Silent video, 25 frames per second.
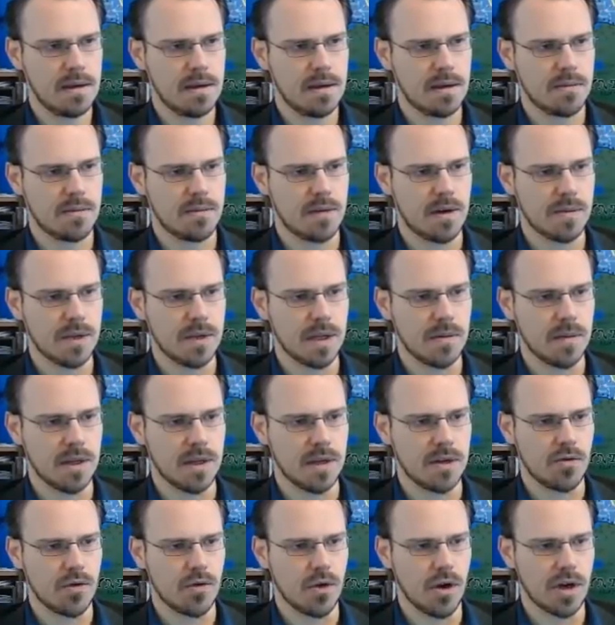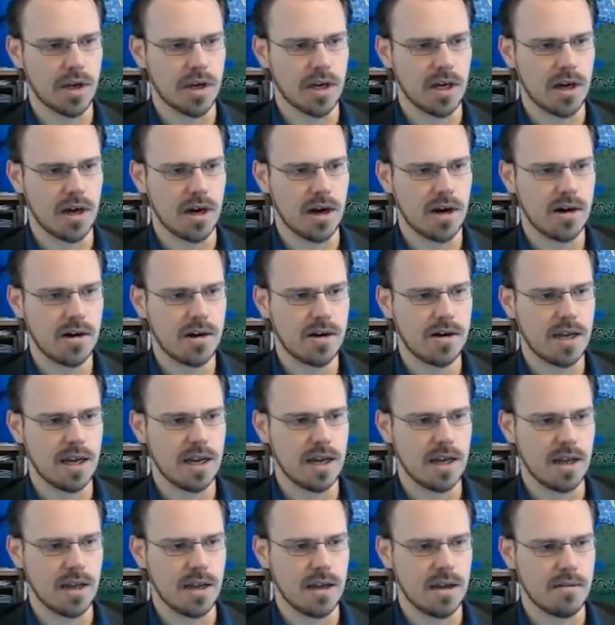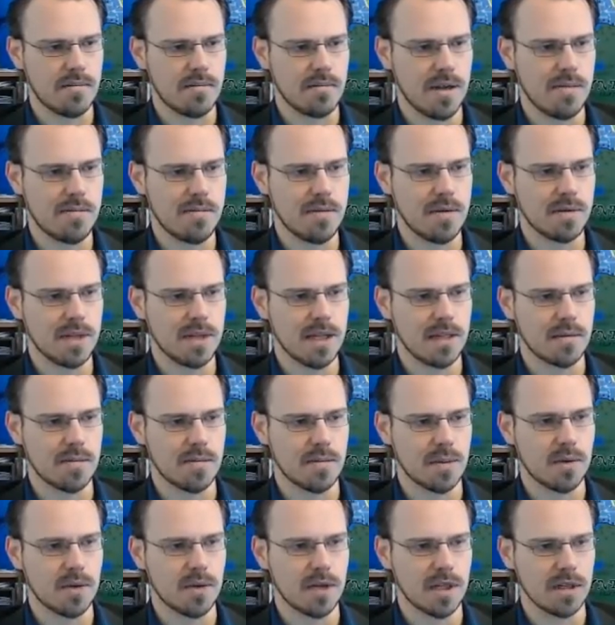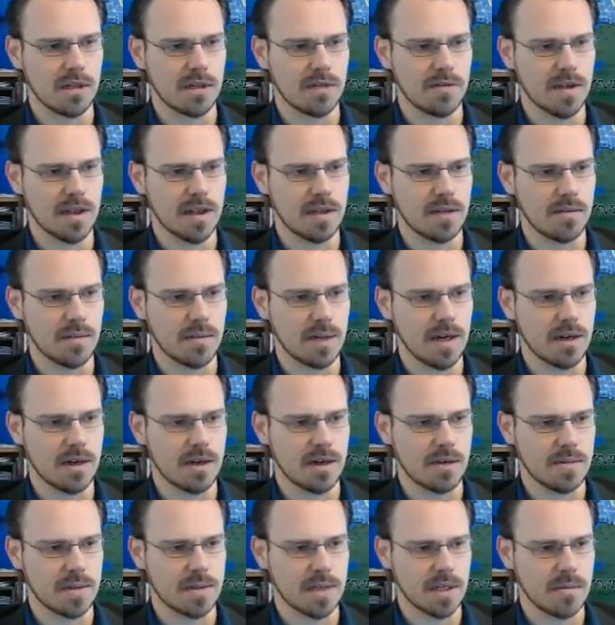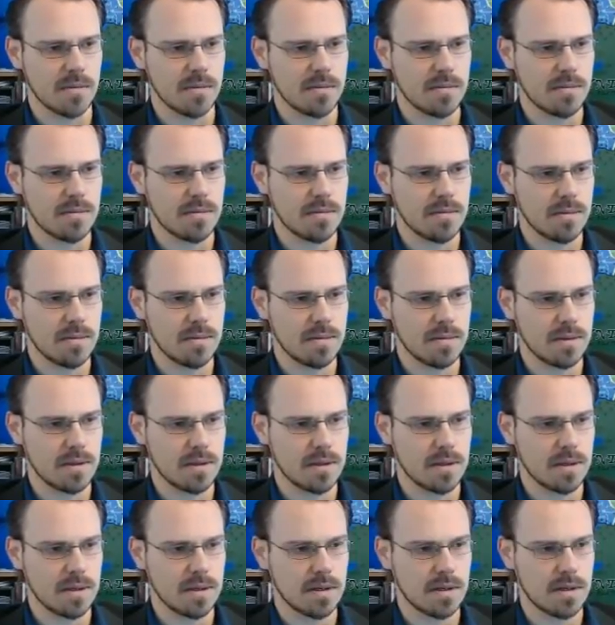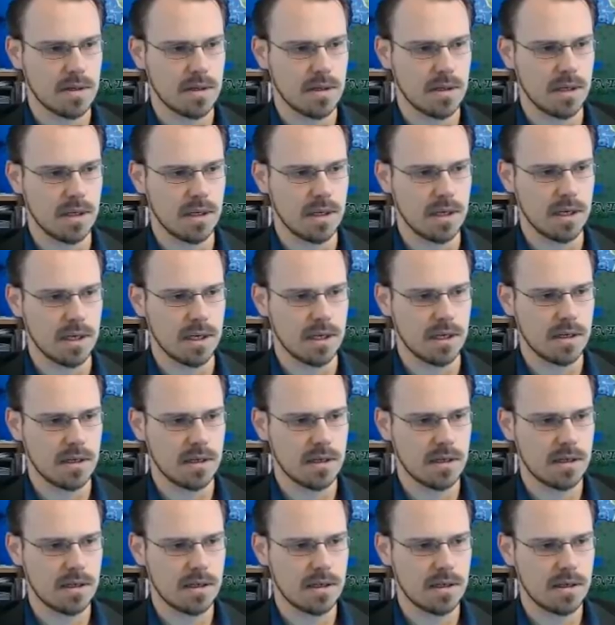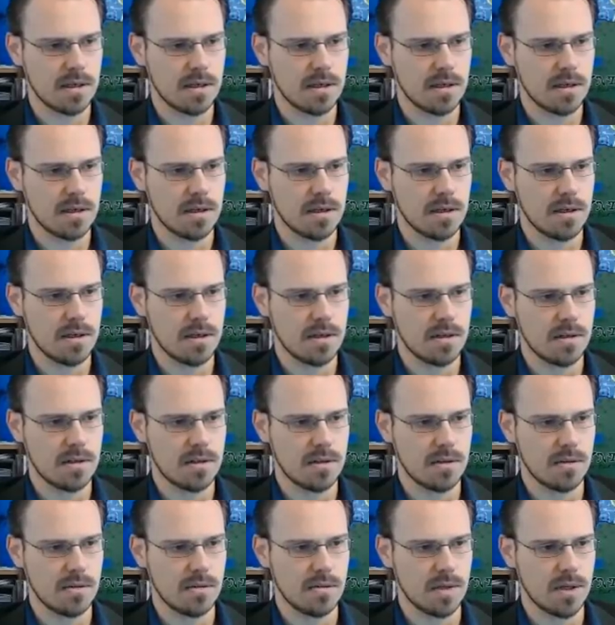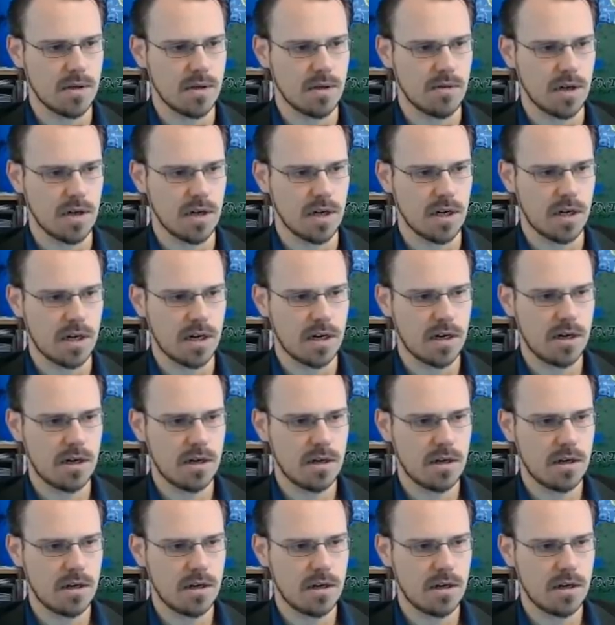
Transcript: Probably going to be drawing a card, and then maybe playing the Bluegill if nothing better comes up. Yeah. So we draw a card.